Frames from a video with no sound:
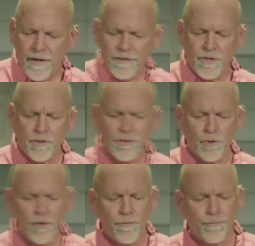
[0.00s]
It's also
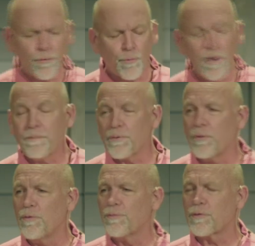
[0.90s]
good for reproof,